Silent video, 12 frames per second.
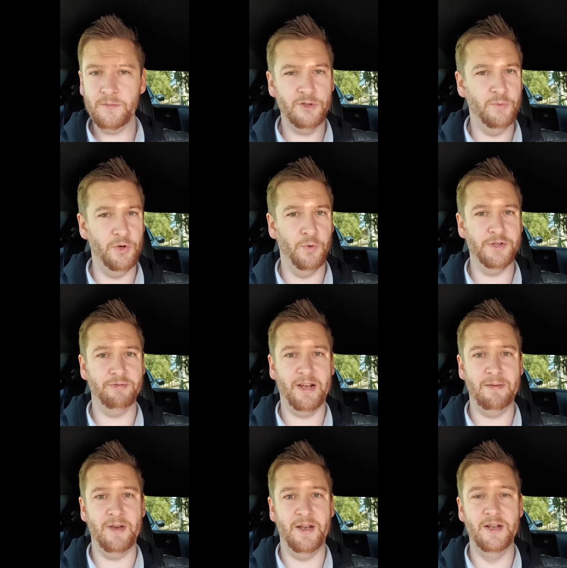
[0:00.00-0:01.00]
We always
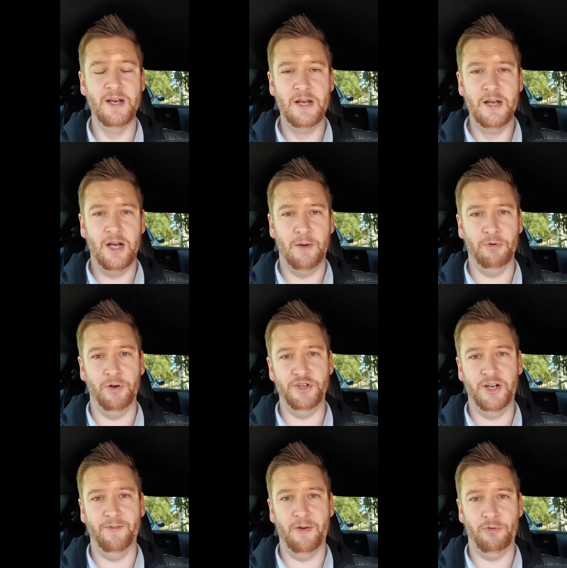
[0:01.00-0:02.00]
recommend
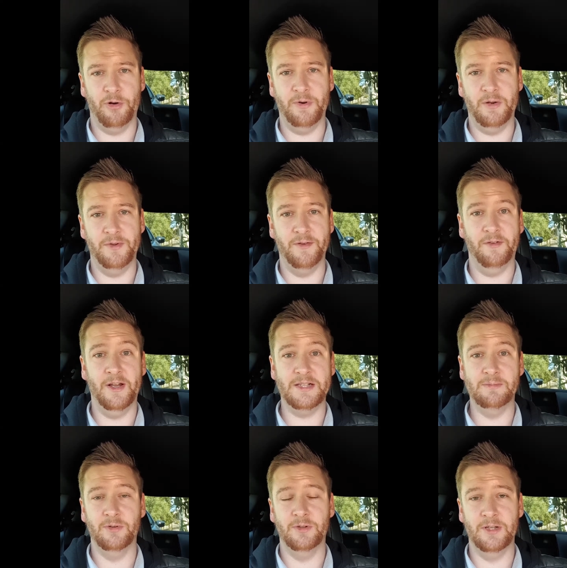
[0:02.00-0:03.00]
approaching every property with a
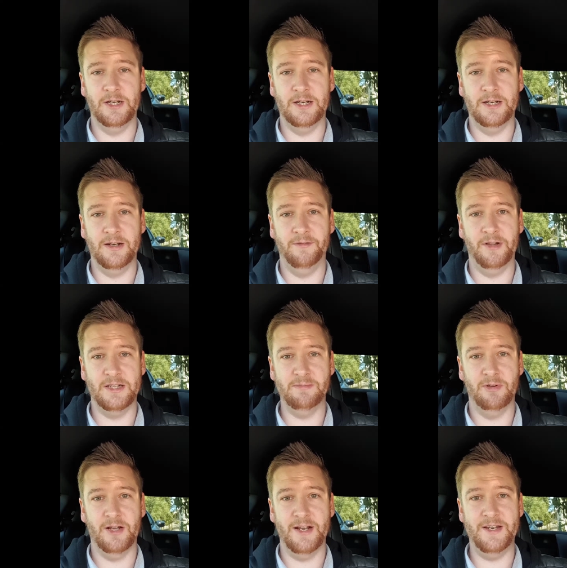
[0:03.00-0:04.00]

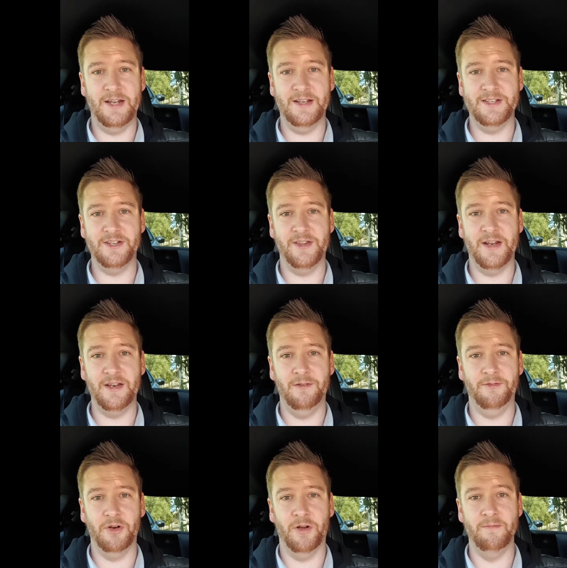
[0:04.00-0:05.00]
flexible idea so that
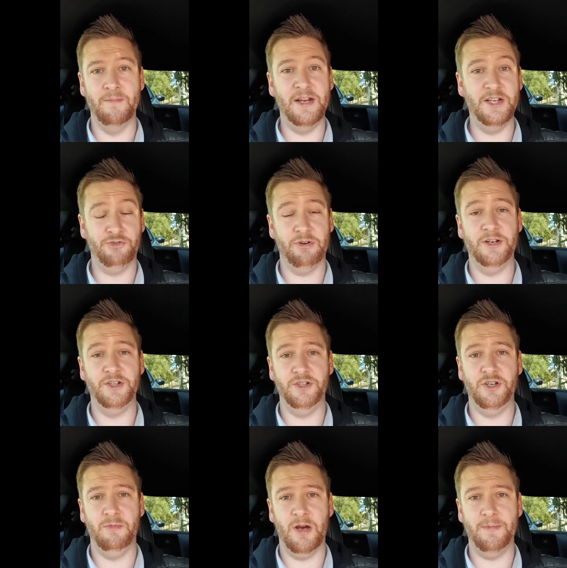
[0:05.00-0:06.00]
you've got many
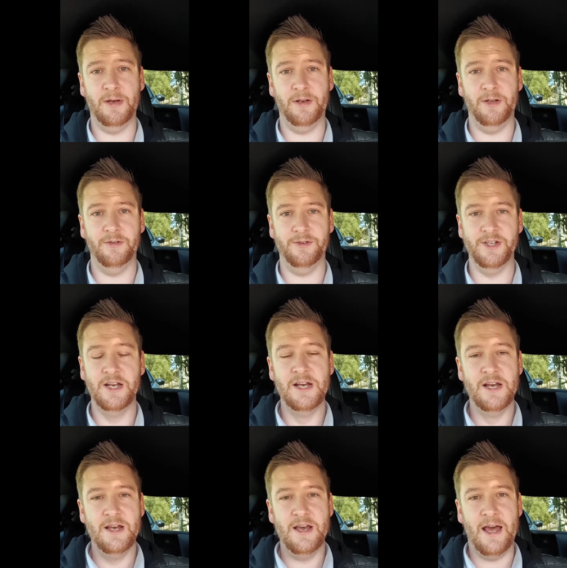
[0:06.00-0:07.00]
strategies you might be able to use.
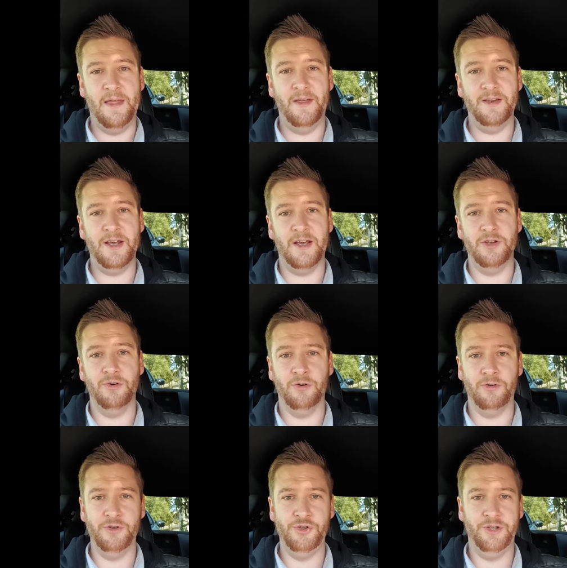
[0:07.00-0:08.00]
And then,
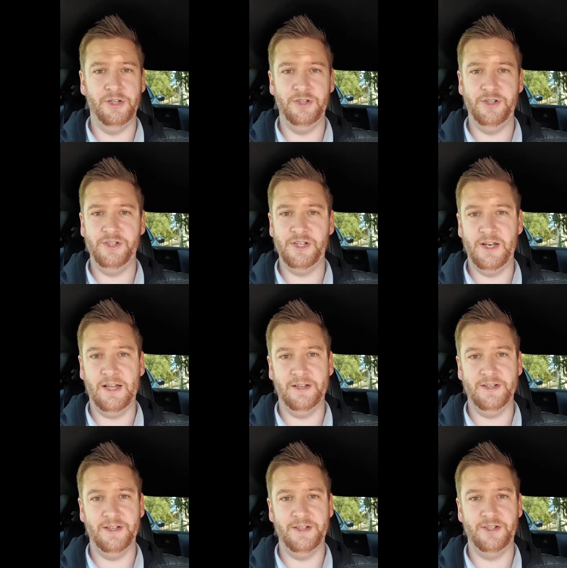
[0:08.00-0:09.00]
your due diligence,
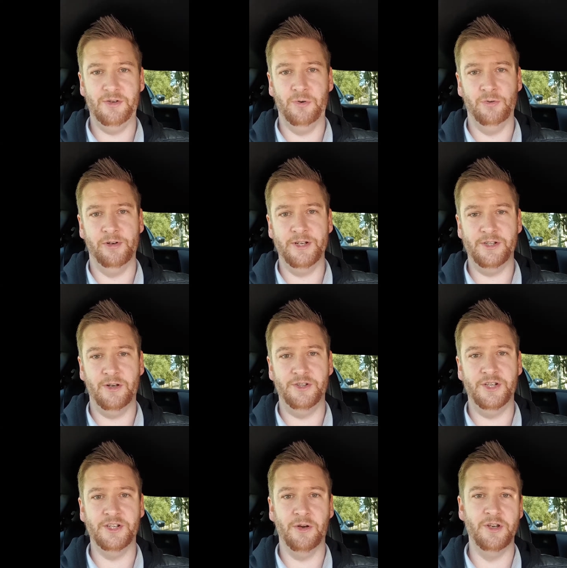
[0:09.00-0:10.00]
analysis, or research
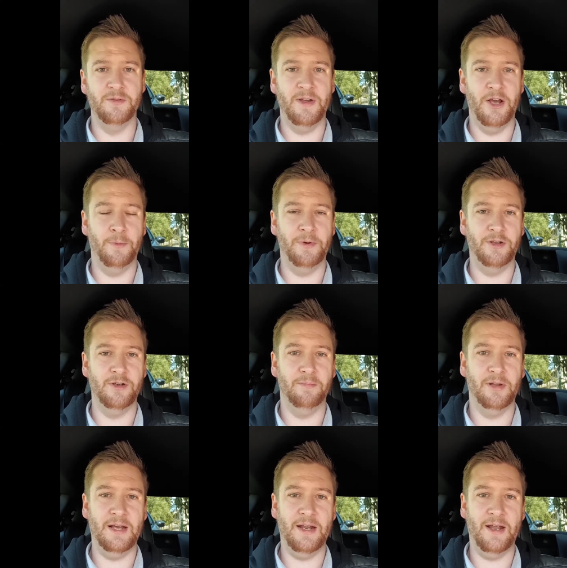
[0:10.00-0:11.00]
is going to be helping you to
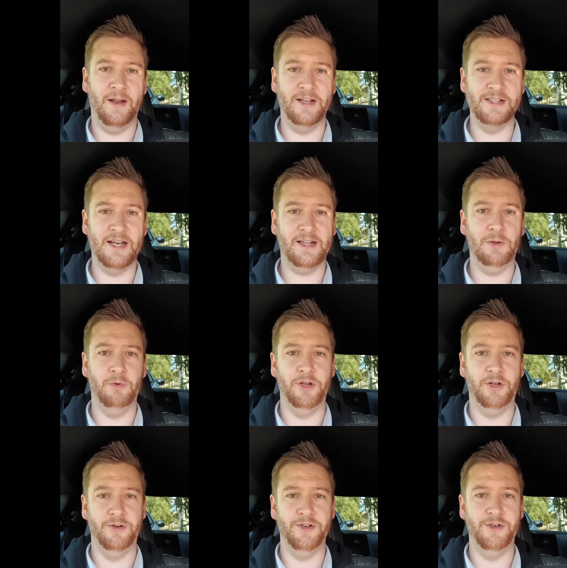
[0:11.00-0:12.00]
plan out exactly what you're
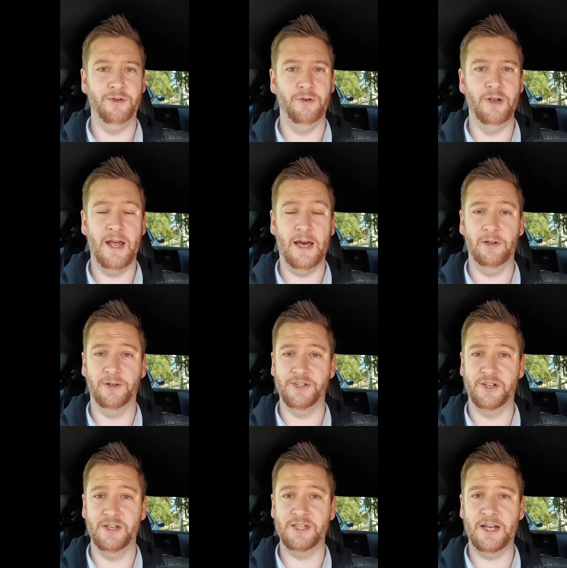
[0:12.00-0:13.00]
going to do, how long it's
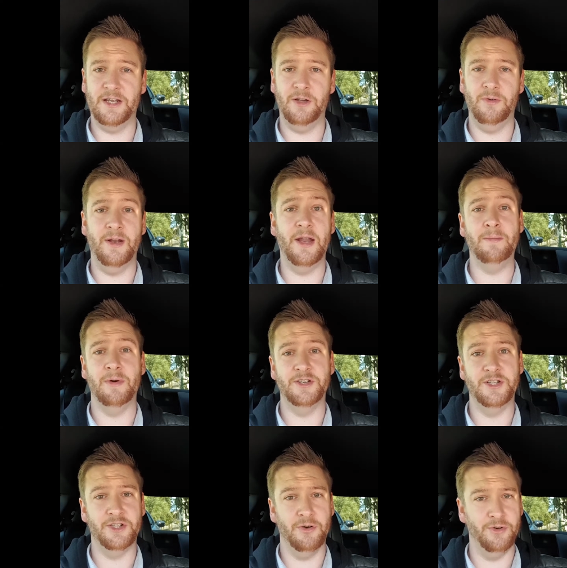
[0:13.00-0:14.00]
going to take you, and how much
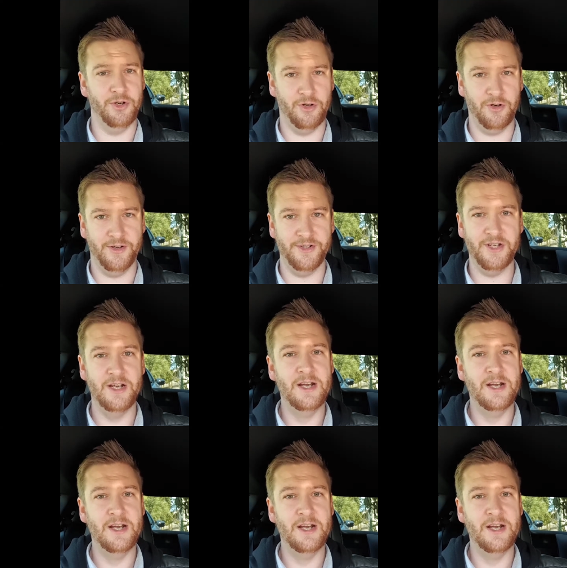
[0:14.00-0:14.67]
it's going to cost.